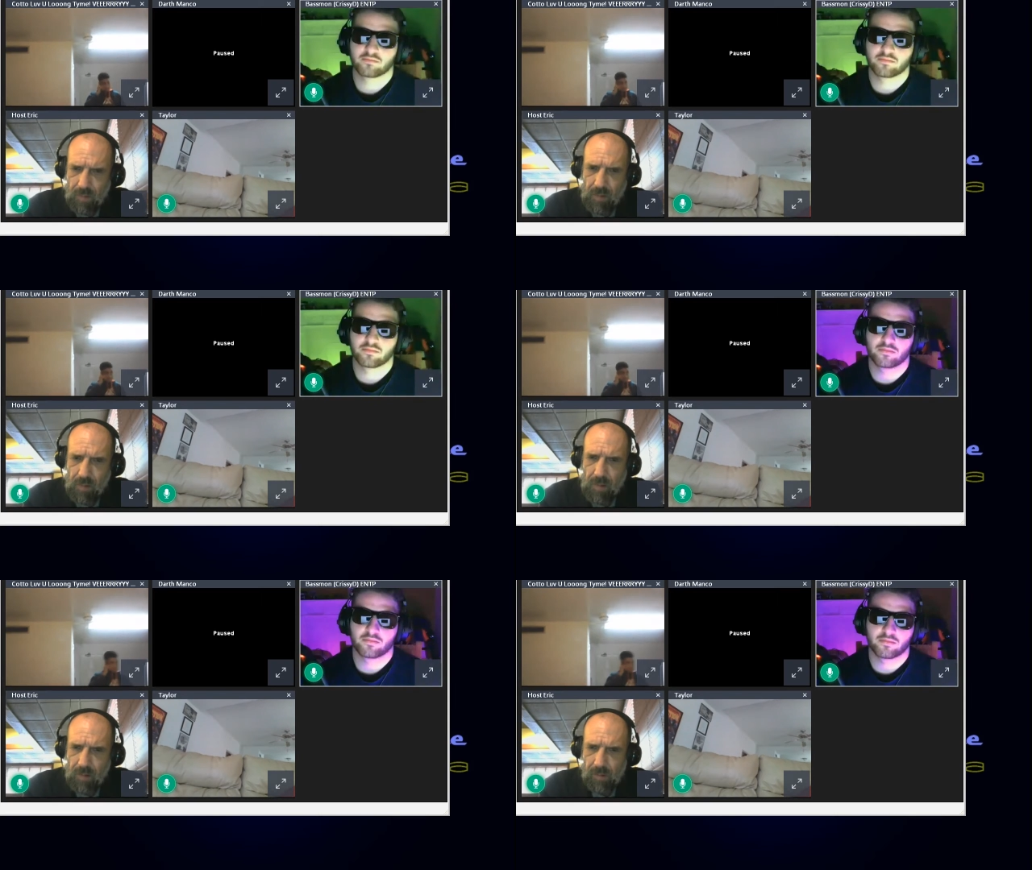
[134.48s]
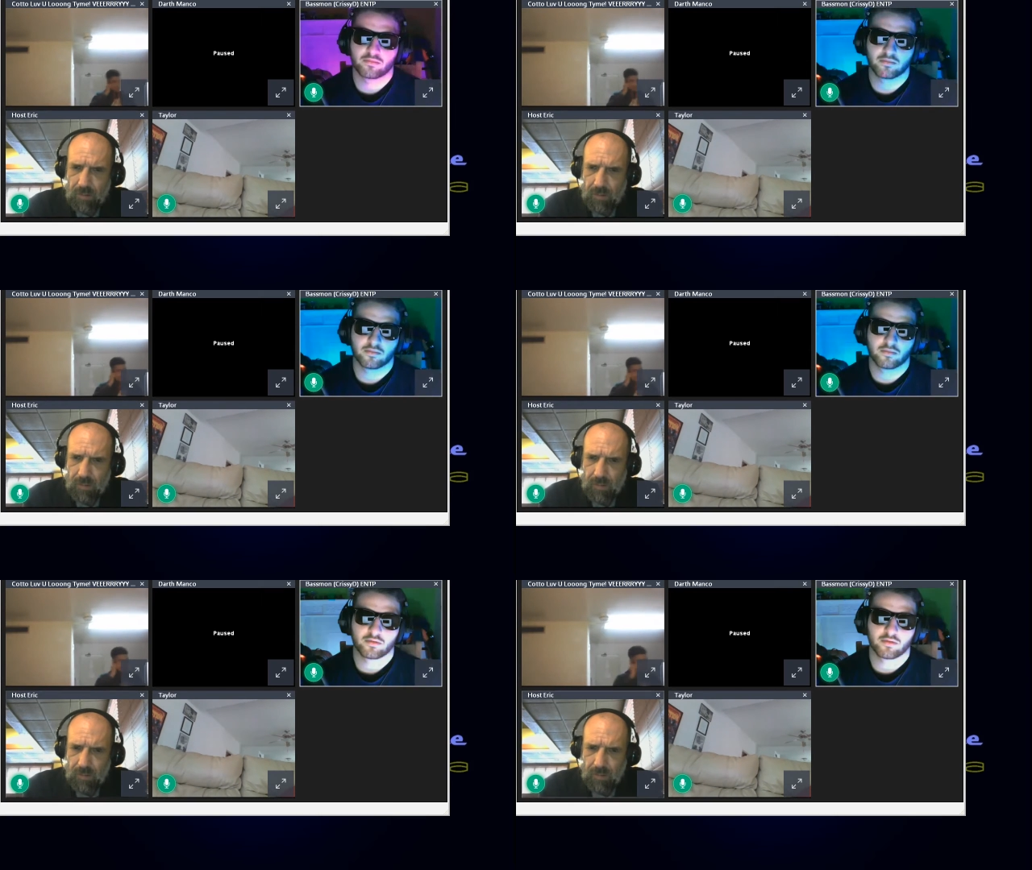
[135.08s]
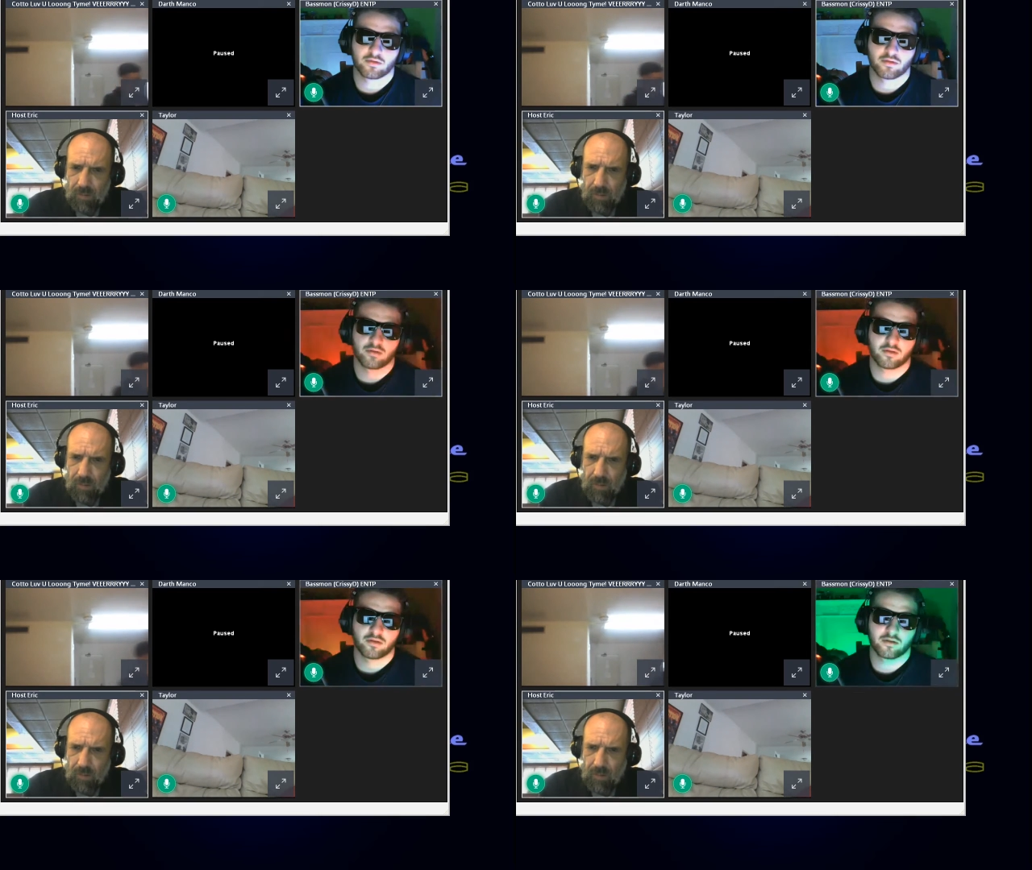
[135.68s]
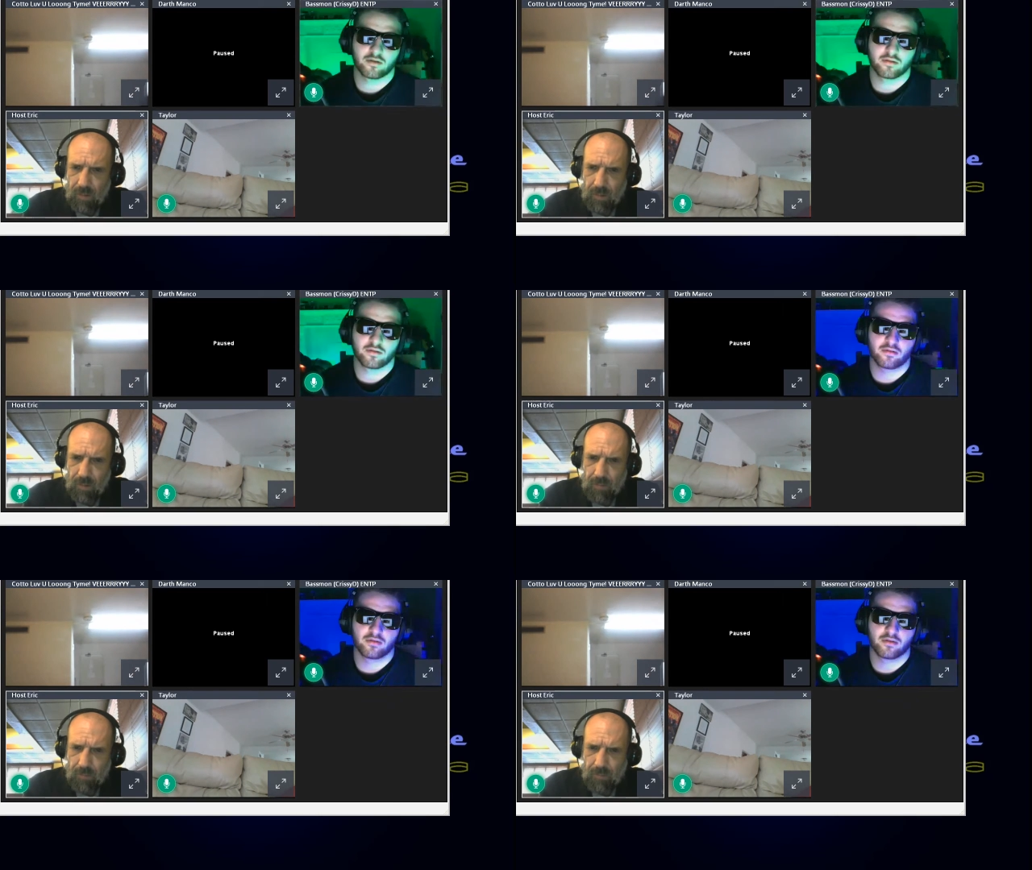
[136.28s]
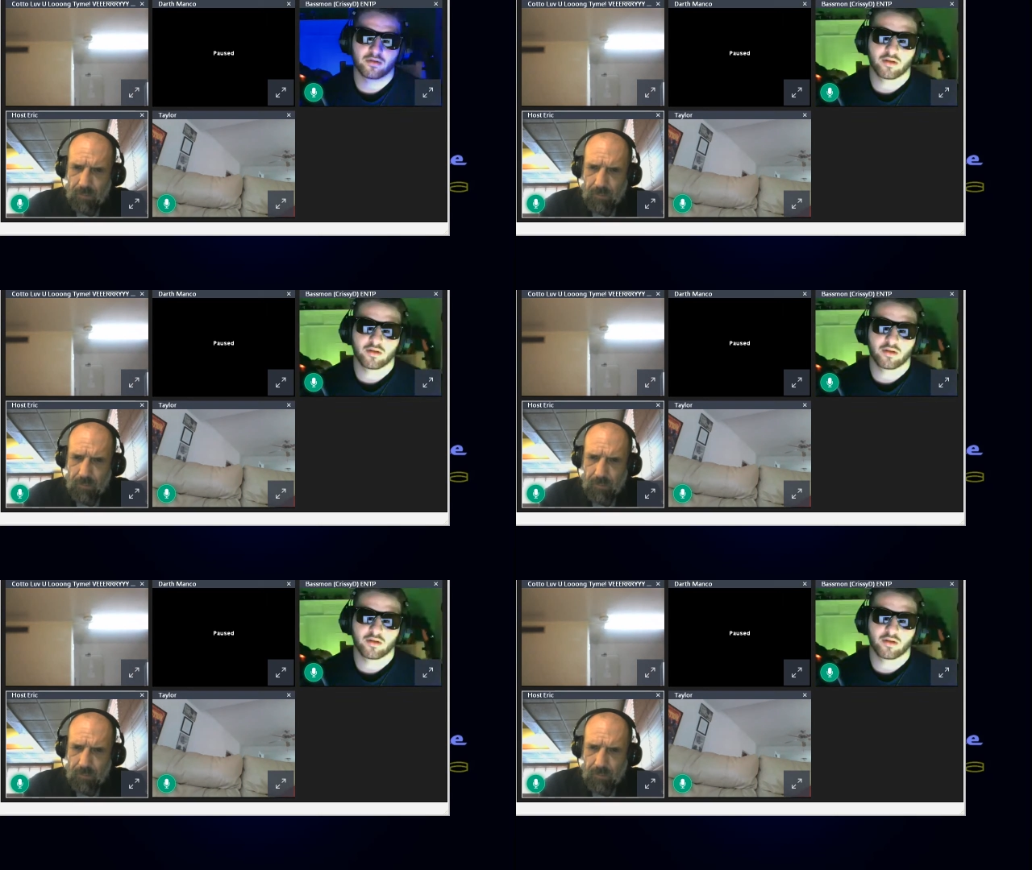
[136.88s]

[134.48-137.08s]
Nobody speaks.